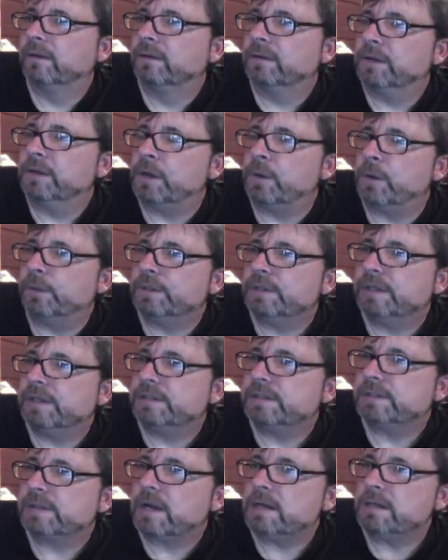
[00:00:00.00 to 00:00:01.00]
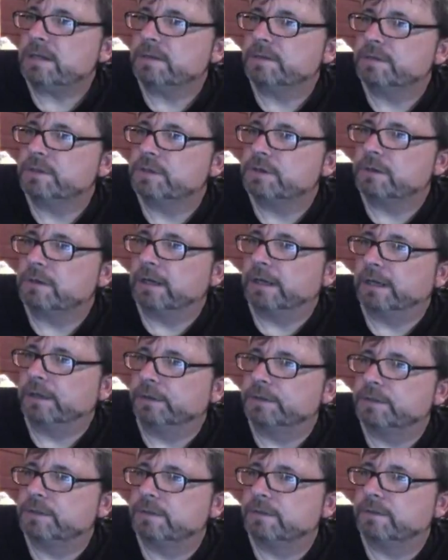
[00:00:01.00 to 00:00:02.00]
You know, it's kind of
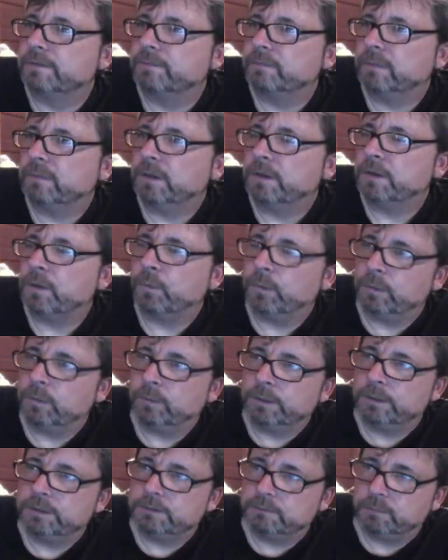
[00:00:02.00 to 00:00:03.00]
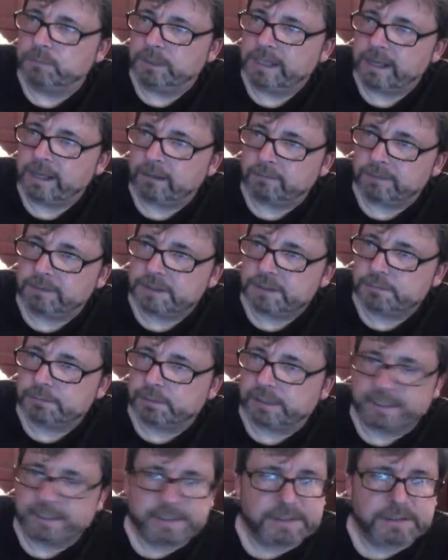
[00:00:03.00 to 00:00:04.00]
strange. You know, we have these
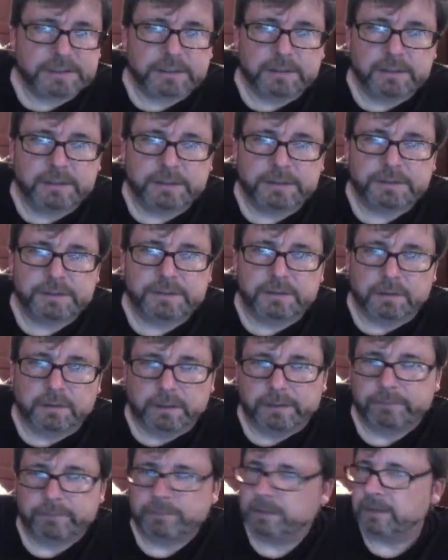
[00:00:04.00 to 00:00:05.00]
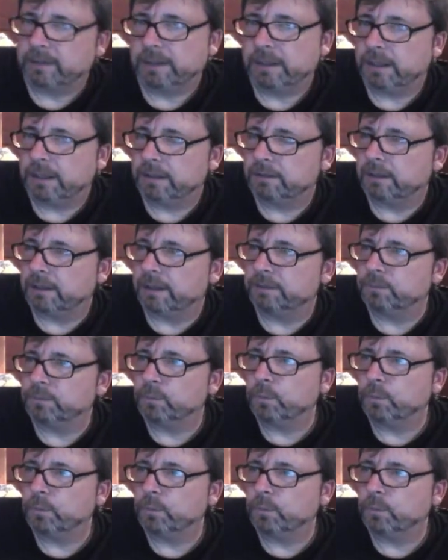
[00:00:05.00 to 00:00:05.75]
places in history, and